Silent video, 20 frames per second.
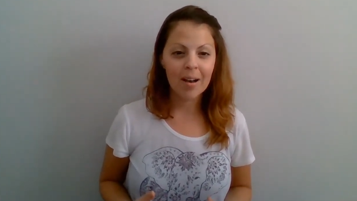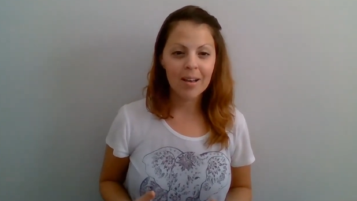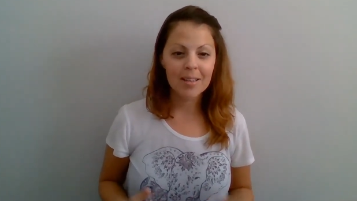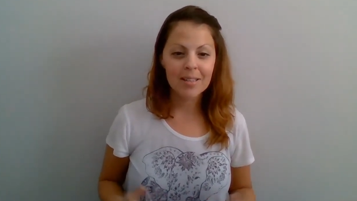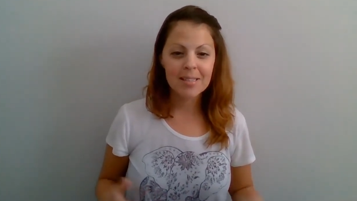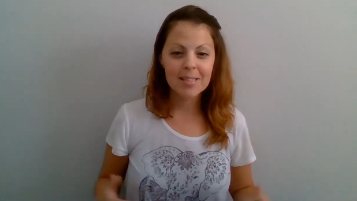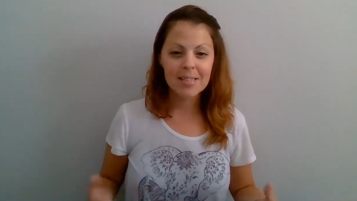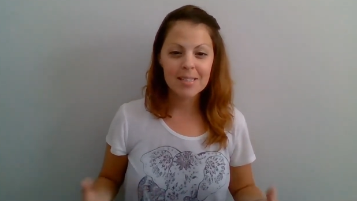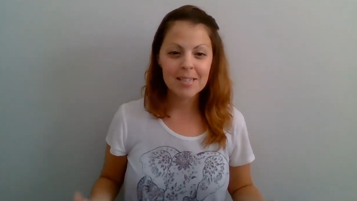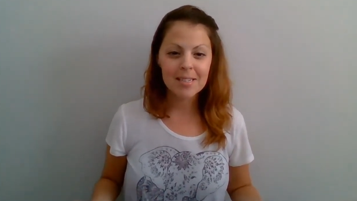
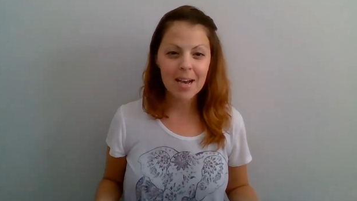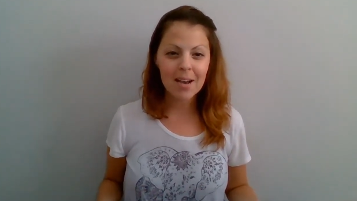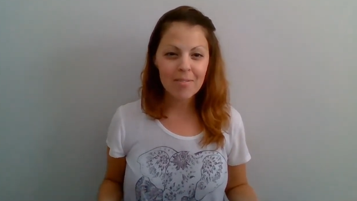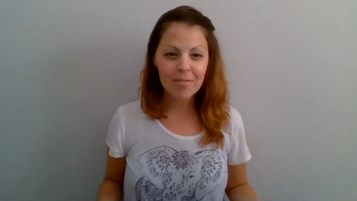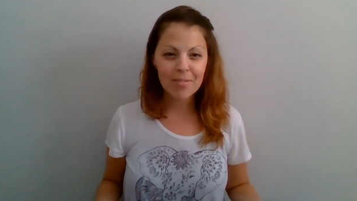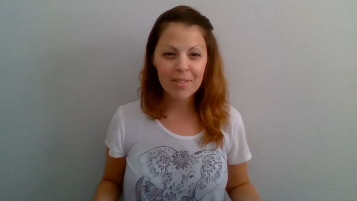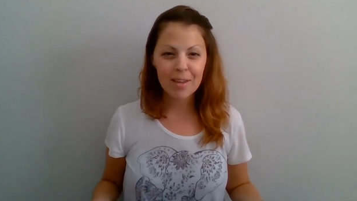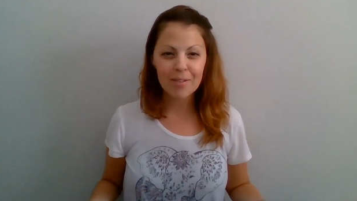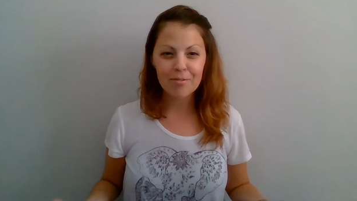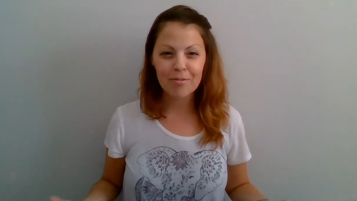stuff
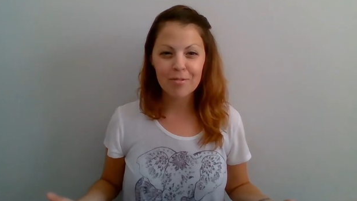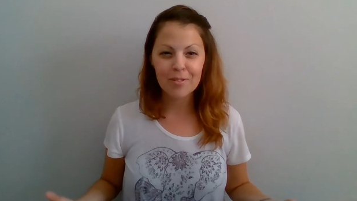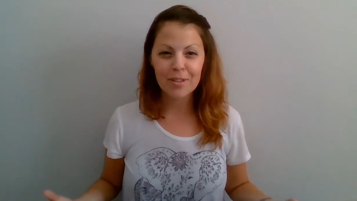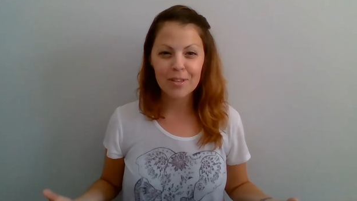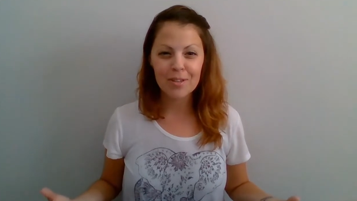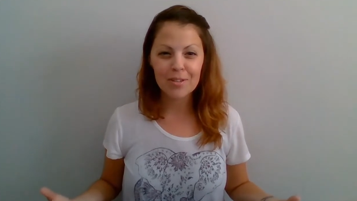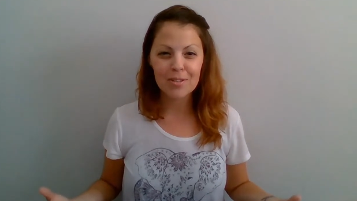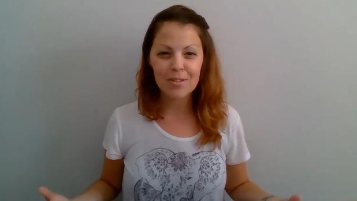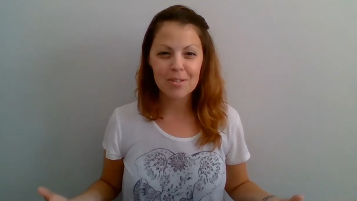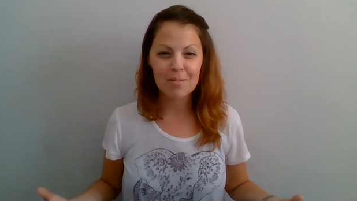that
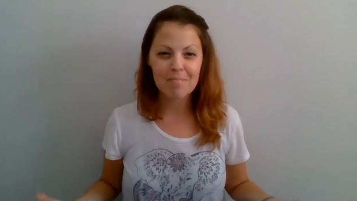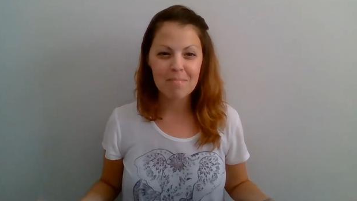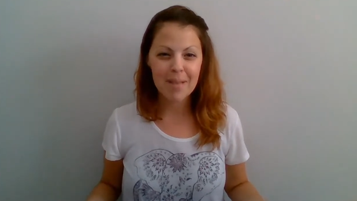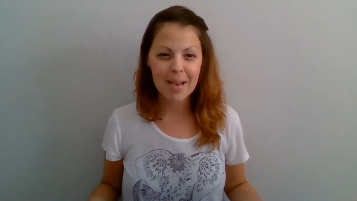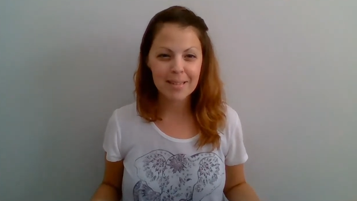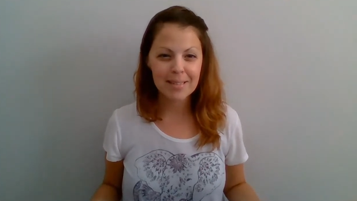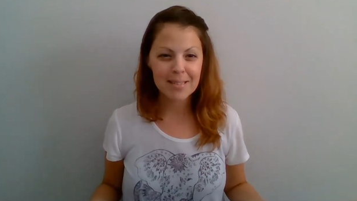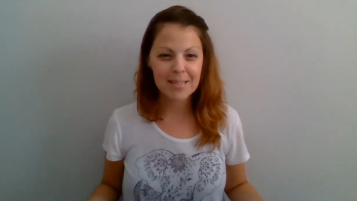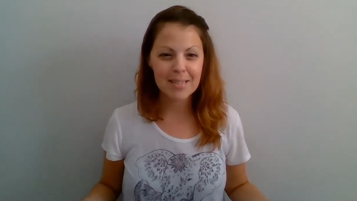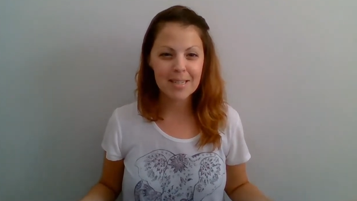feels
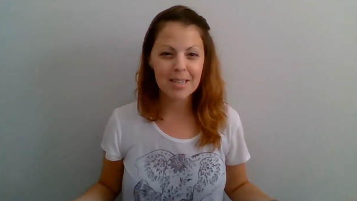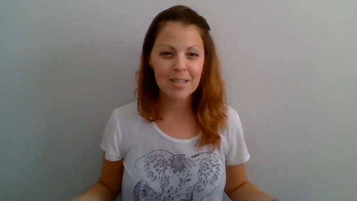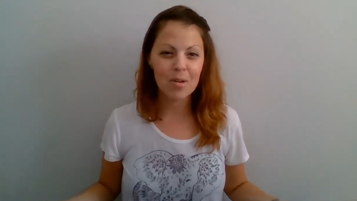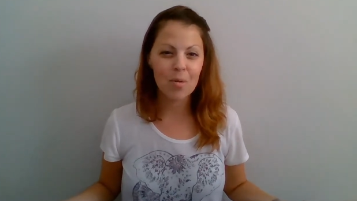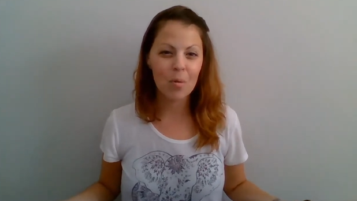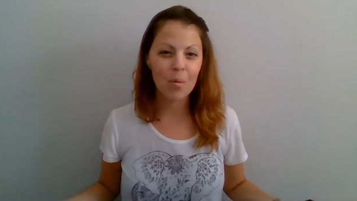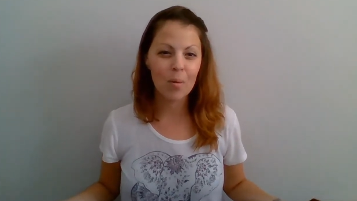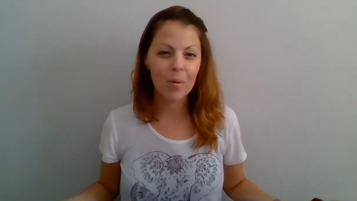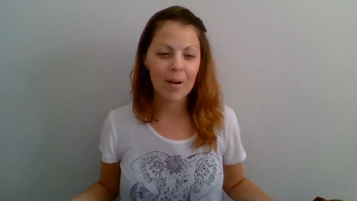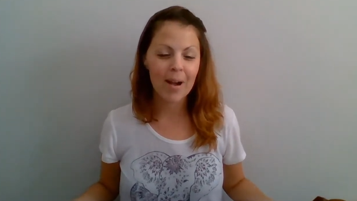messy
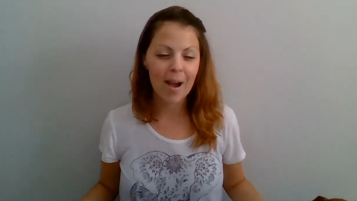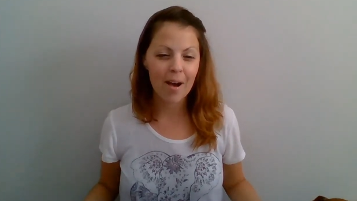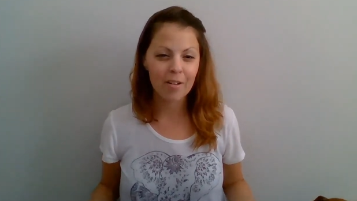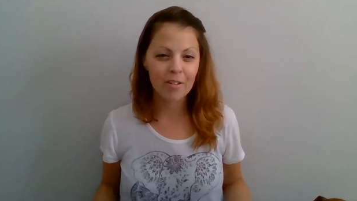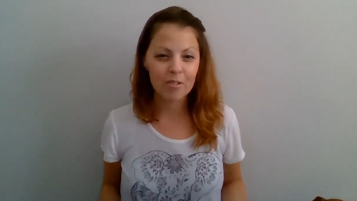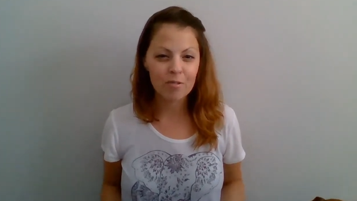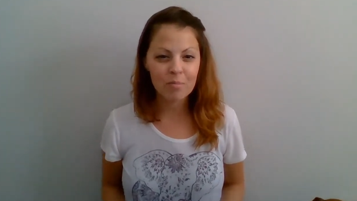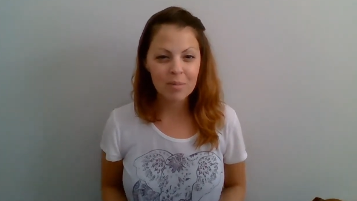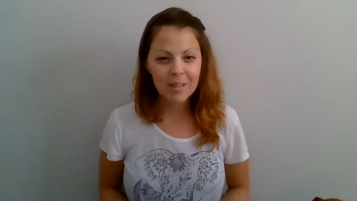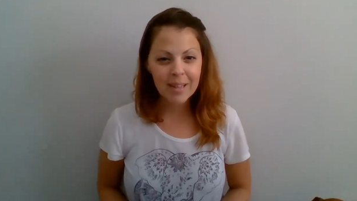or out
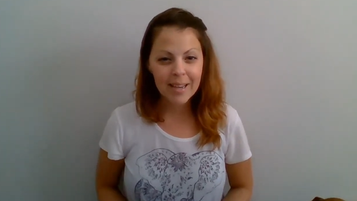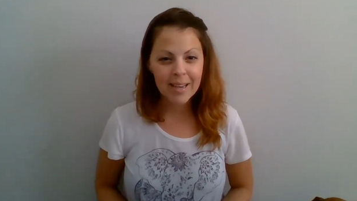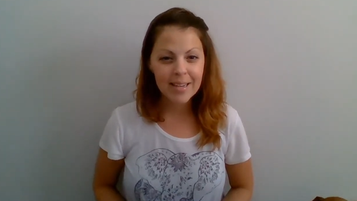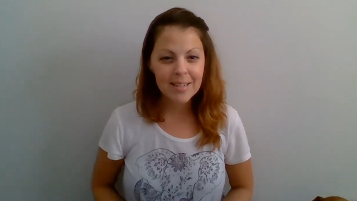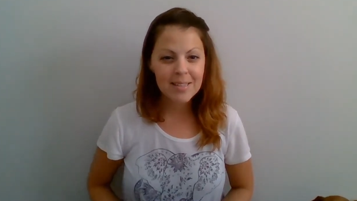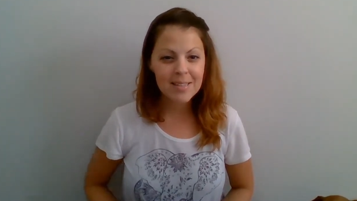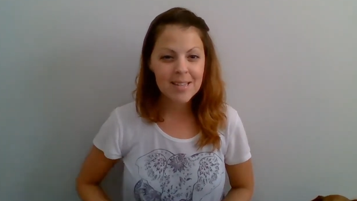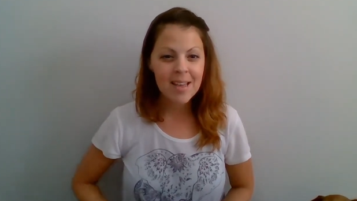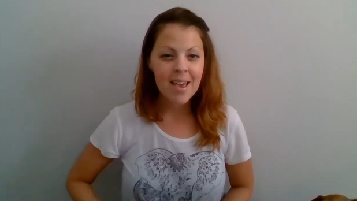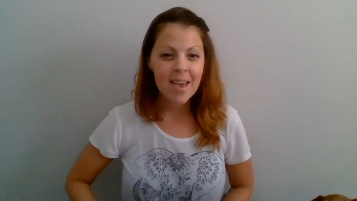of
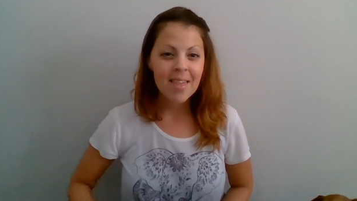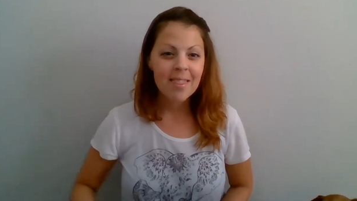place?